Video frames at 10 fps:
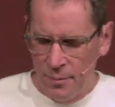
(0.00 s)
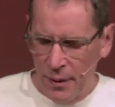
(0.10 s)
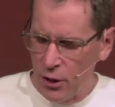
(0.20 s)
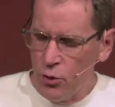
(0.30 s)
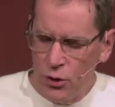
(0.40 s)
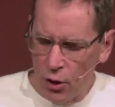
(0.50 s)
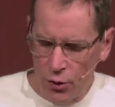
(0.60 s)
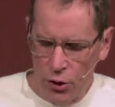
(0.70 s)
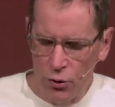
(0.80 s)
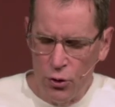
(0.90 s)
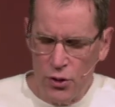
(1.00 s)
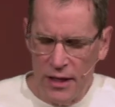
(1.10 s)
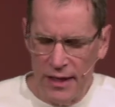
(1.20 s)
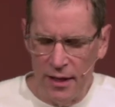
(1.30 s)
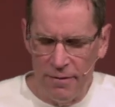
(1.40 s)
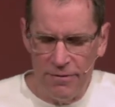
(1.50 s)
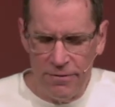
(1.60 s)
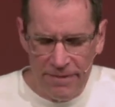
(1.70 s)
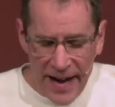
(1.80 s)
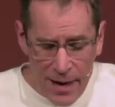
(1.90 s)
But you don't. You use it in a
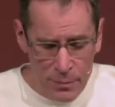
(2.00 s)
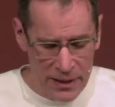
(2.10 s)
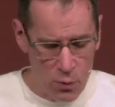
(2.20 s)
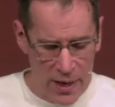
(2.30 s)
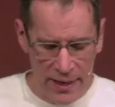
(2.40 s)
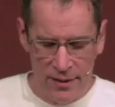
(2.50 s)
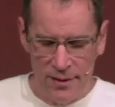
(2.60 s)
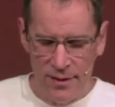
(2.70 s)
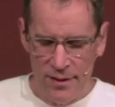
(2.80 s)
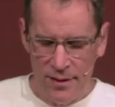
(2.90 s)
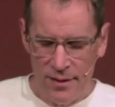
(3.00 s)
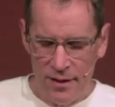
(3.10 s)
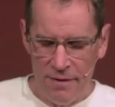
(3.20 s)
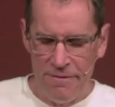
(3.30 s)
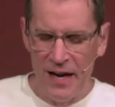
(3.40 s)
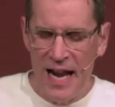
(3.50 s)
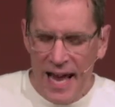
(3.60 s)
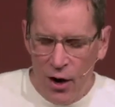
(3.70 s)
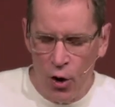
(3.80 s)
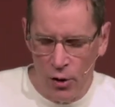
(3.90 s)
family way, a
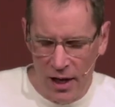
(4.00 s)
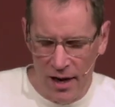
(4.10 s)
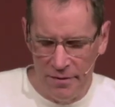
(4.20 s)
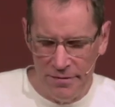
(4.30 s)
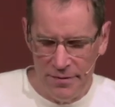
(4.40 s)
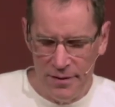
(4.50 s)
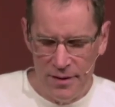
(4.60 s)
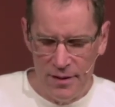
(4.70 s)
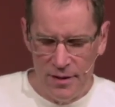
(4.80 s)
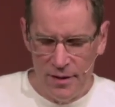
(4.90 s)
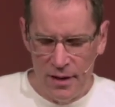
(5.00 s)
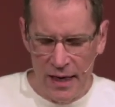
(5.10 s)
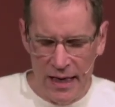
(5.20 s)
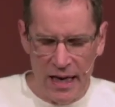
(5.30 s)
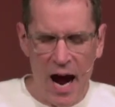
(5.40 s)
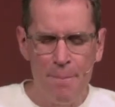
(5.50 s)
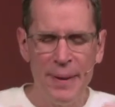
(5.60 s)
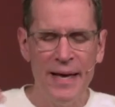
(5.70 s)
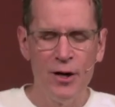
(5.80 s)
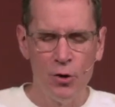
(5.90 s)
phileo love, an
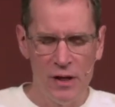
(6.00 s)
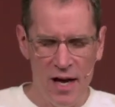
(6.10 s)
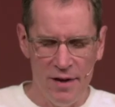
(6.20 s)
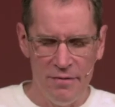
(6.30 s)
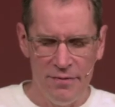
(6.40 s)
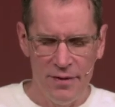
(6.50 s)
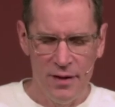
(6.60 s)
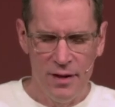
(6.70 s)
agapeo love.